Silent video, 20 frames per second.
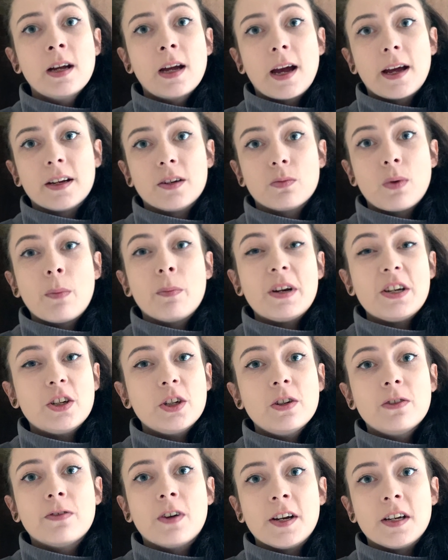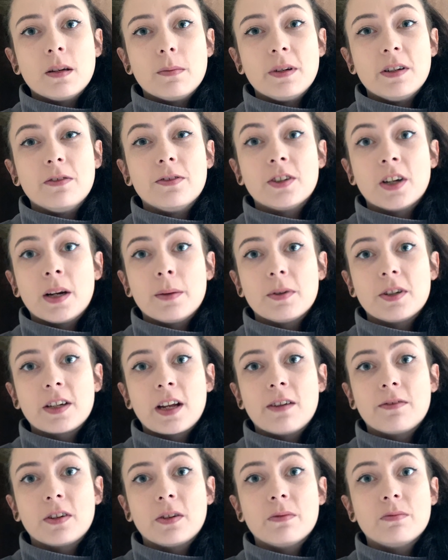and when we do find a bit of time
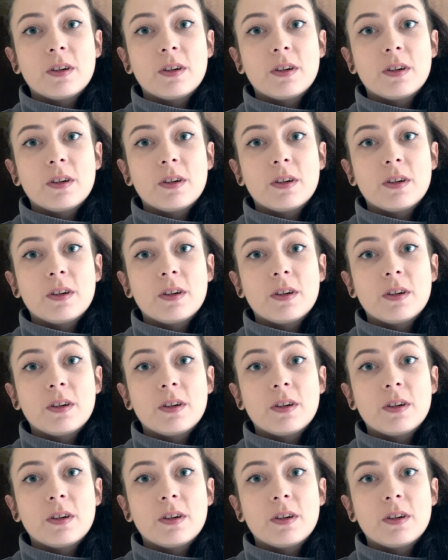together,